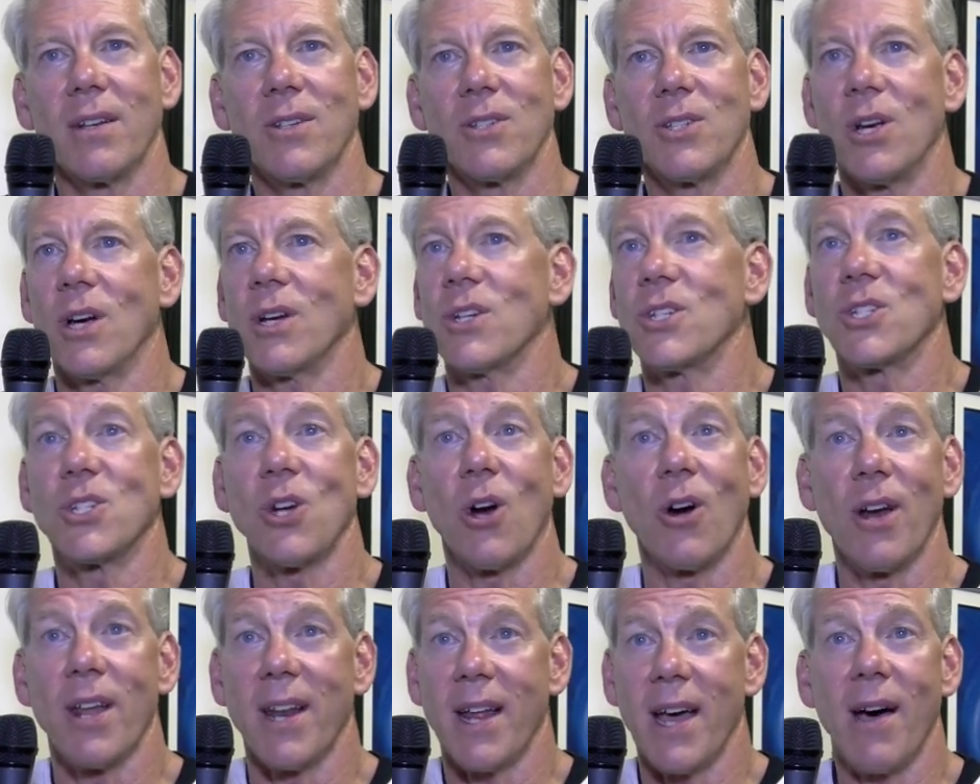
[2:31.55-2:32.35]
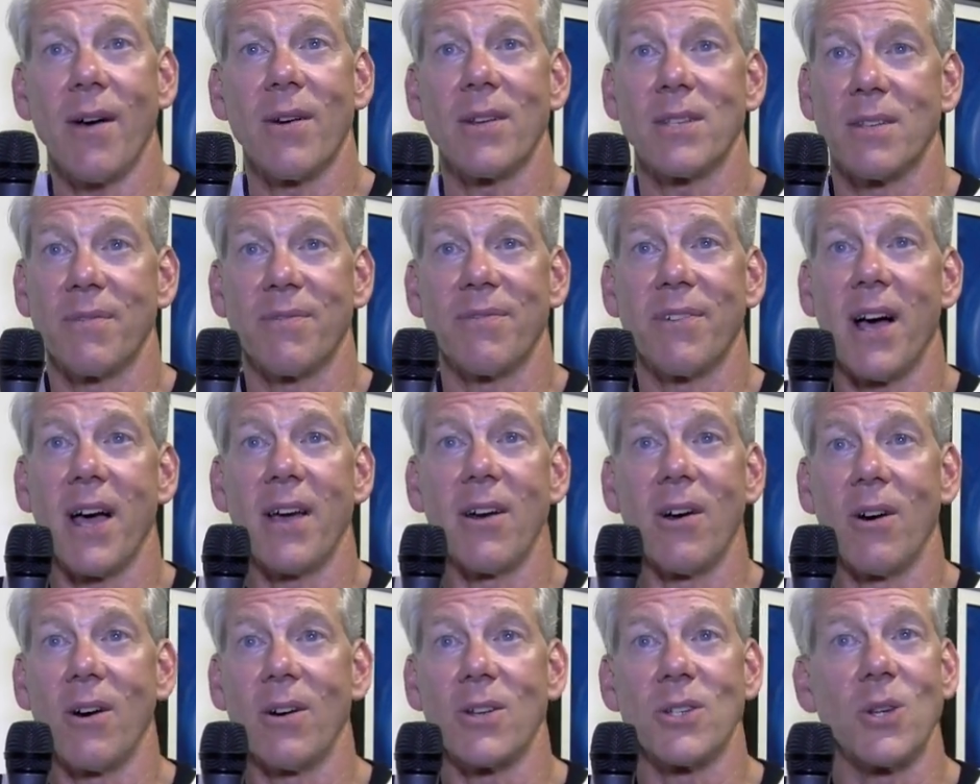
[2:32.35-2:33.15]
Chuck started out as a
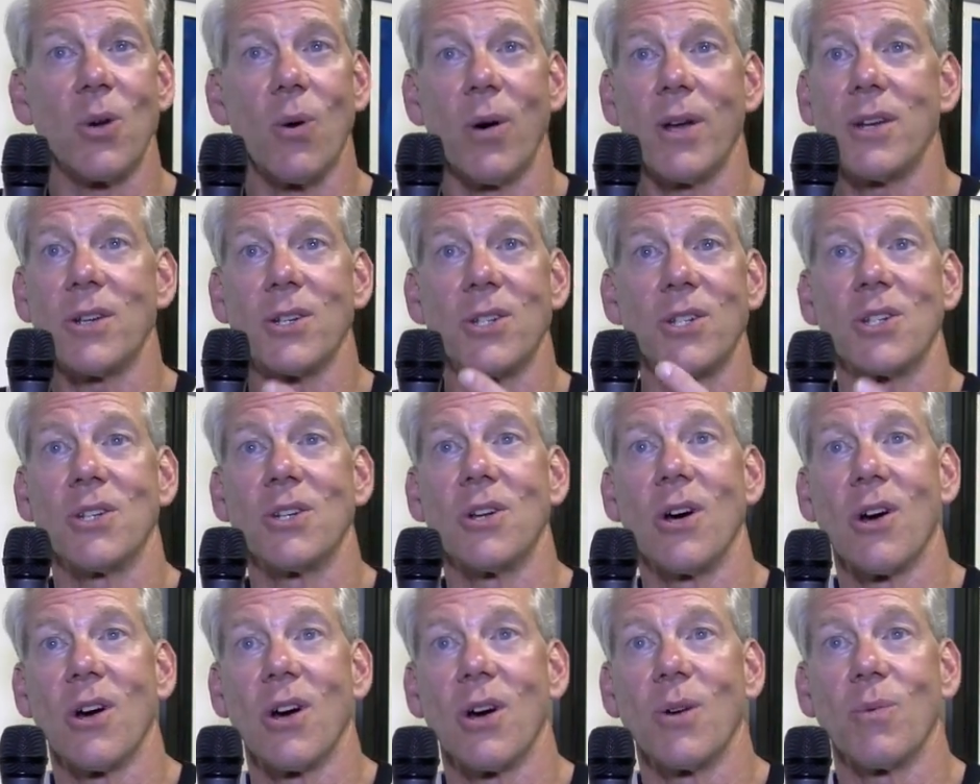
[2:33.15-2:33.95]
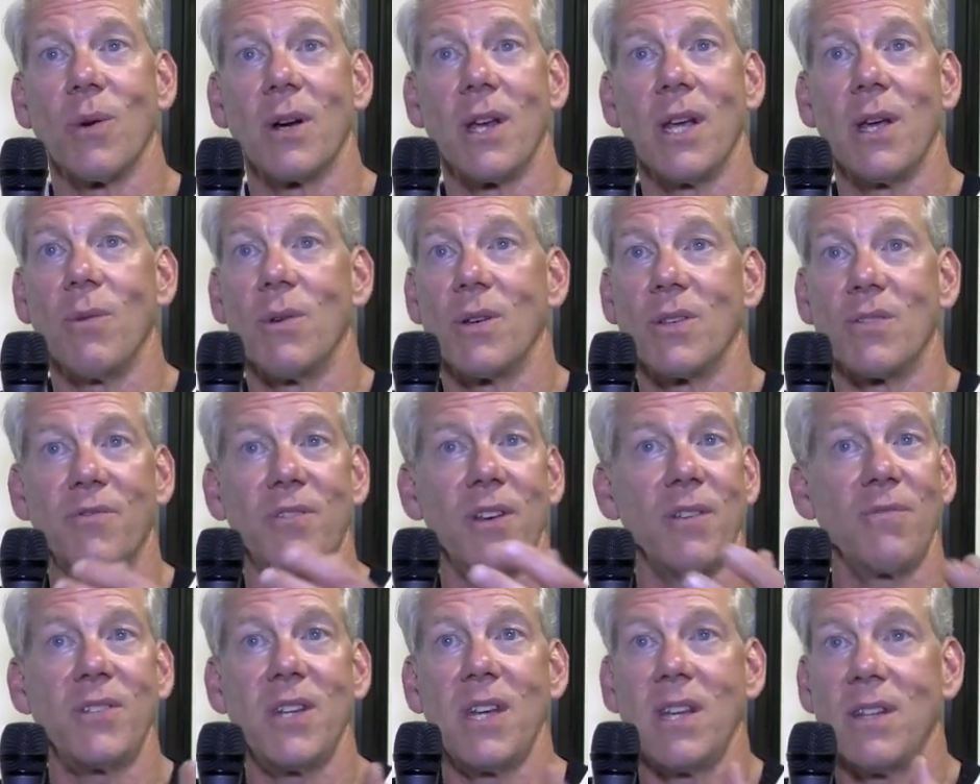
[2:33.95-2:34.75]
fine artist, going to Chouinard when he was
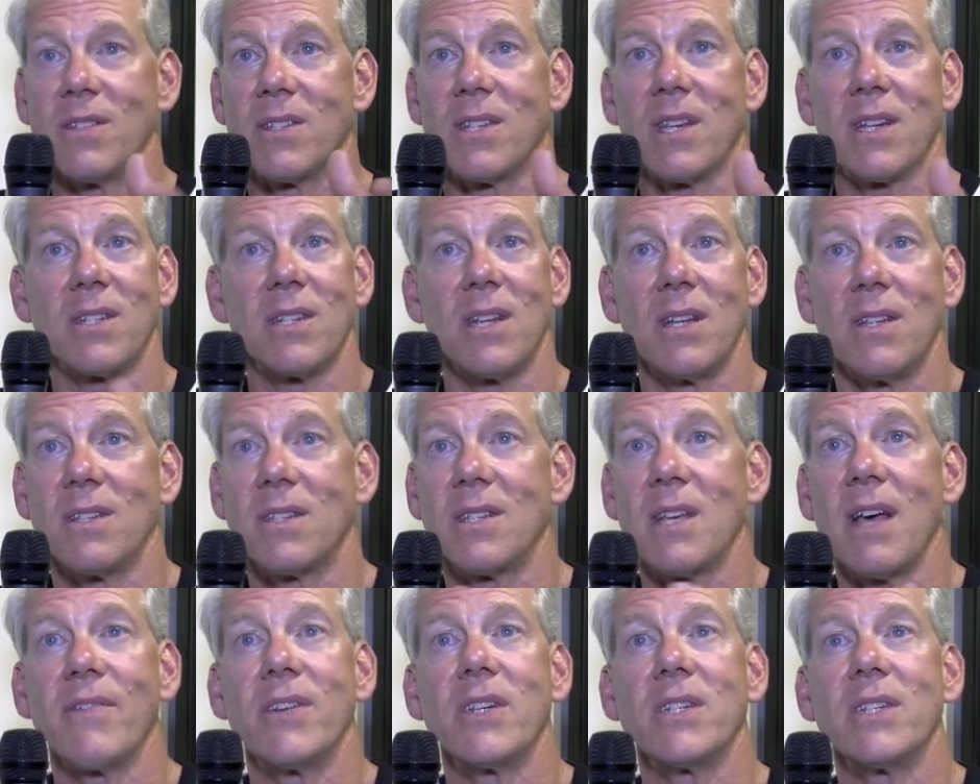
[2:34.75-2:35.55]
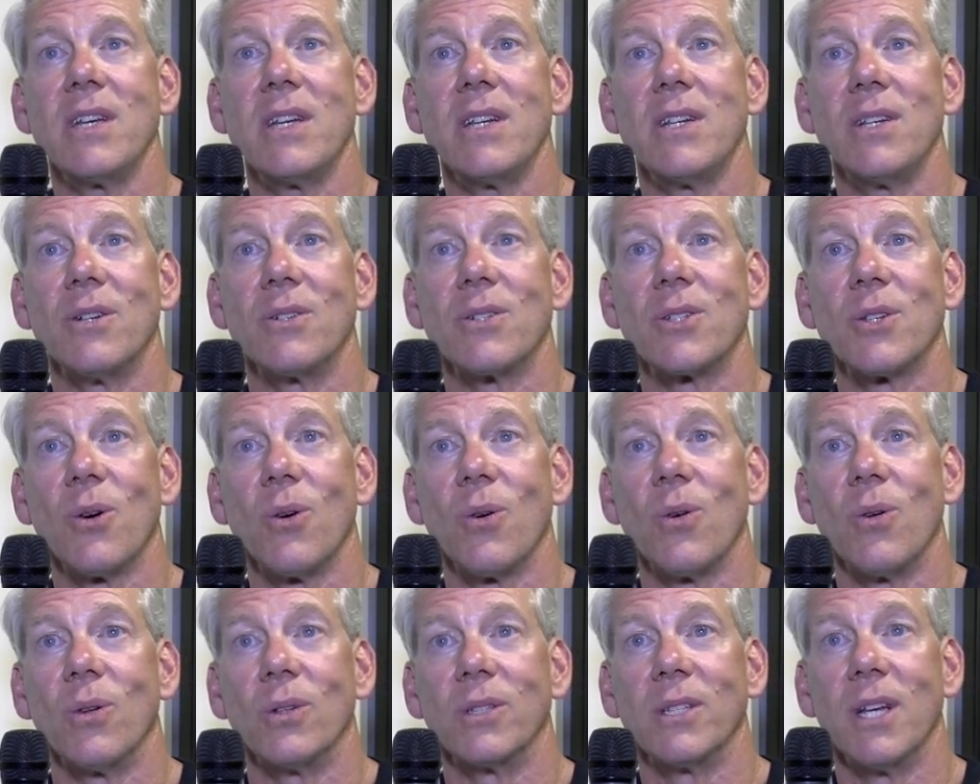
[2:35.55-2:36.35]
15, 16, 17 years
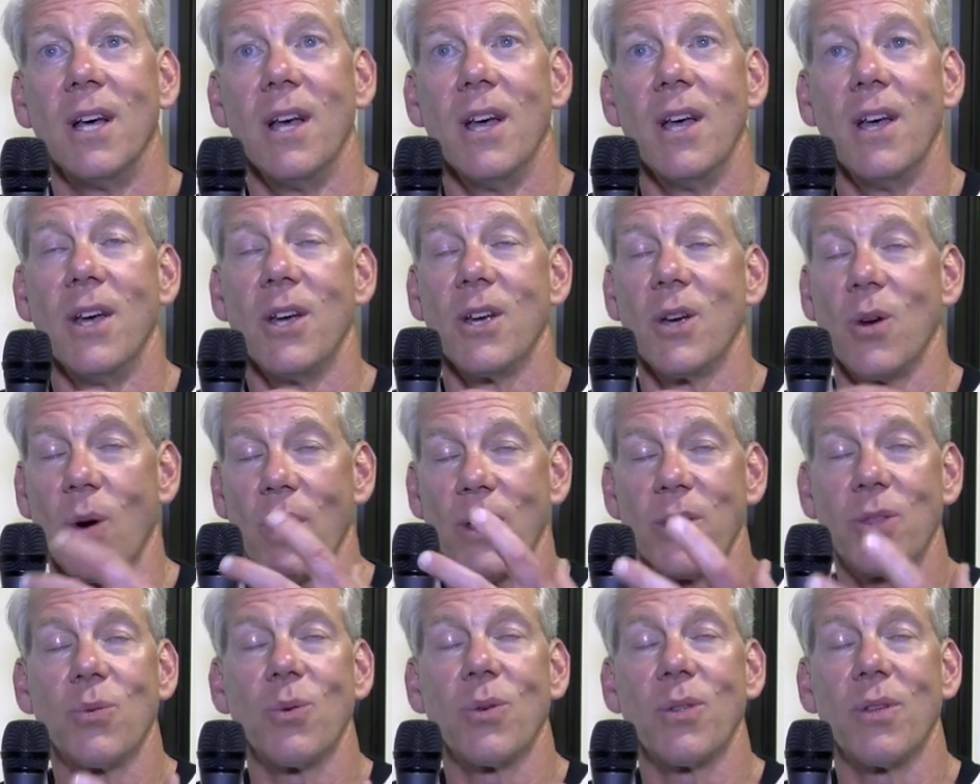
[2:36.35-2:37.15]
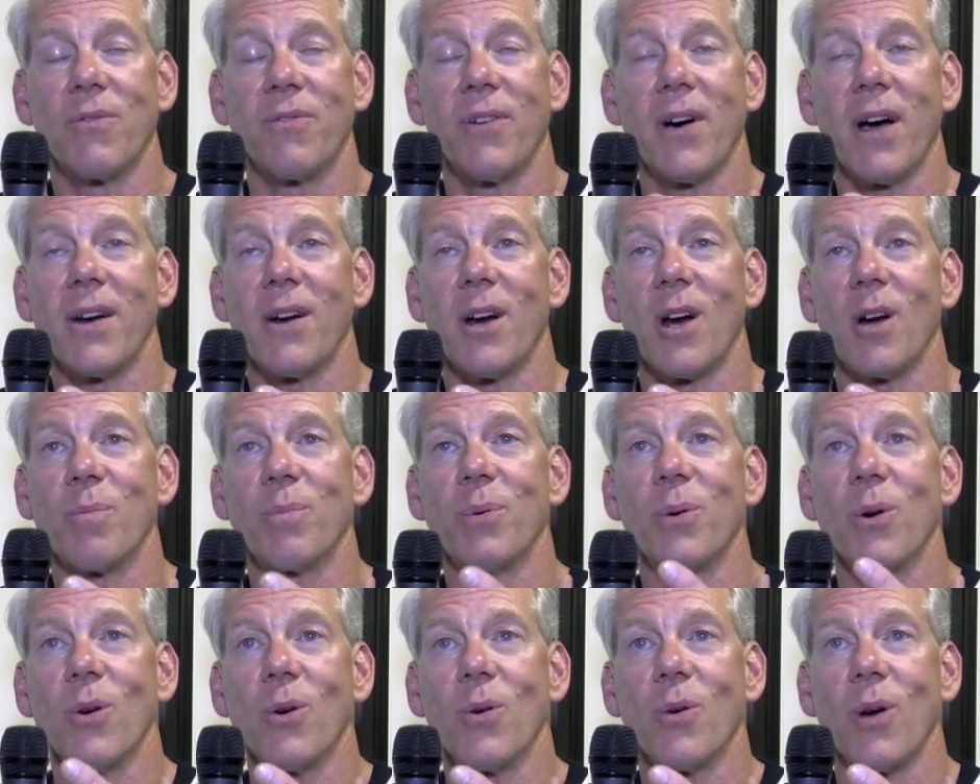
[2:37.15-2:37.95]
old, going through the fine art
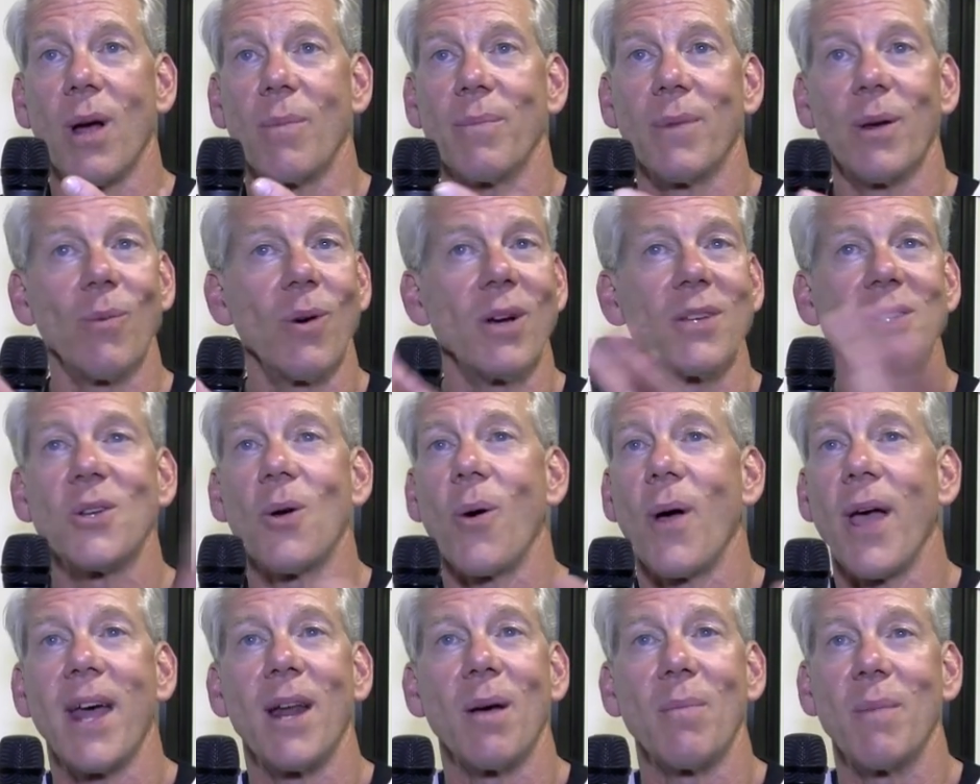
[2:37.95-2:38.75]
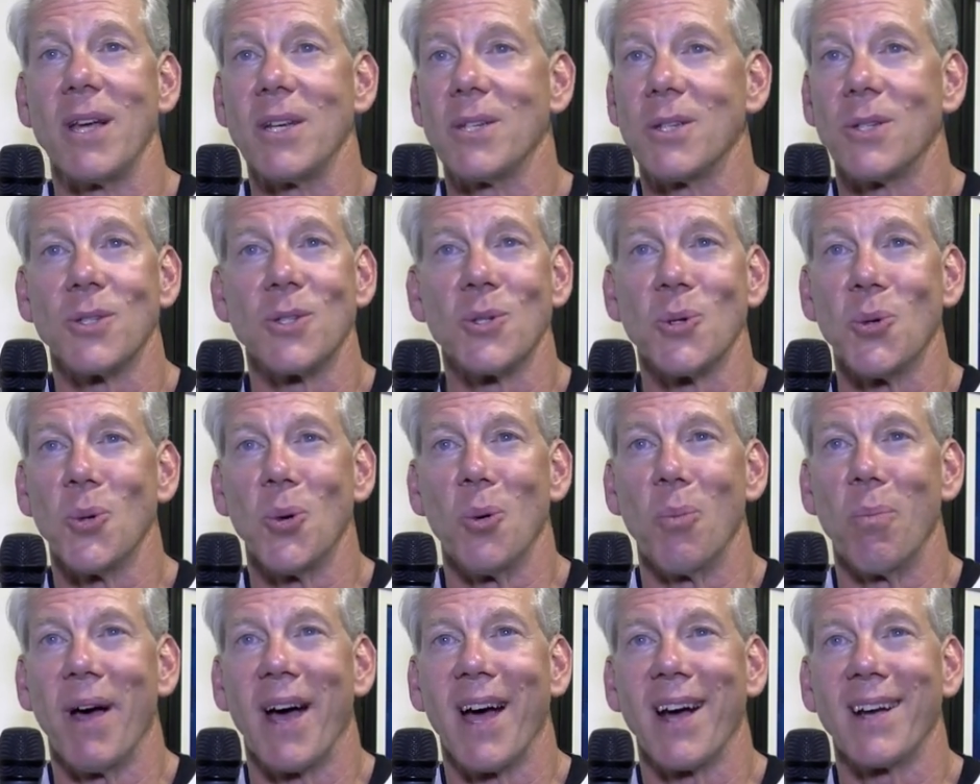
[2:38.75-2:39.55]
program. There was no animation
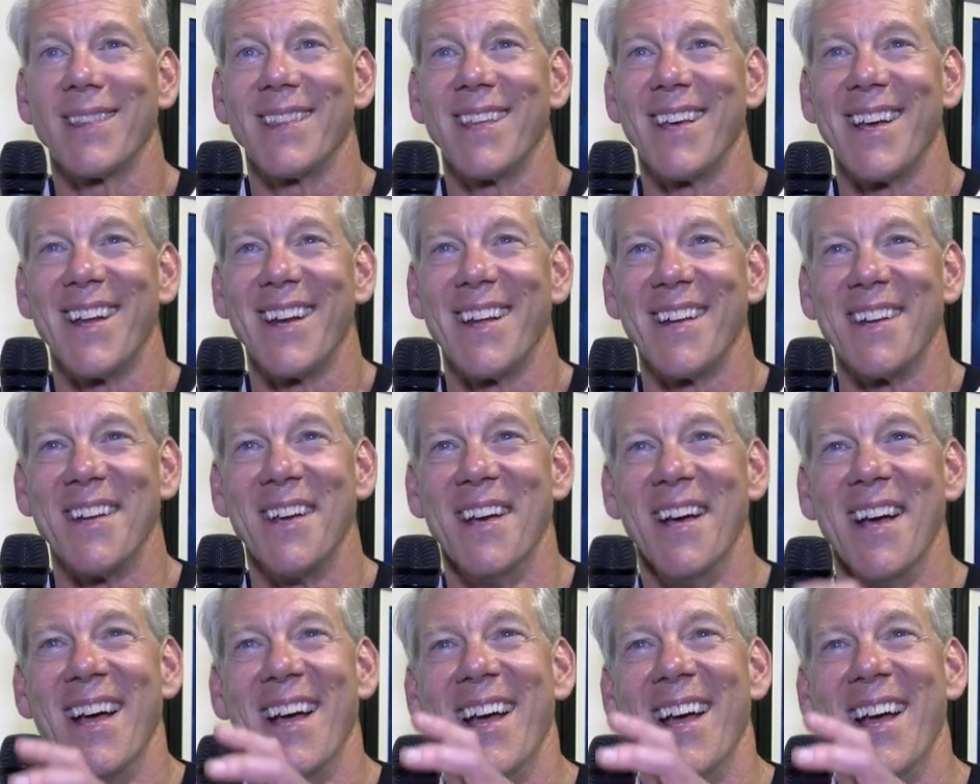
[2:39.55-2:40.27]
school back then.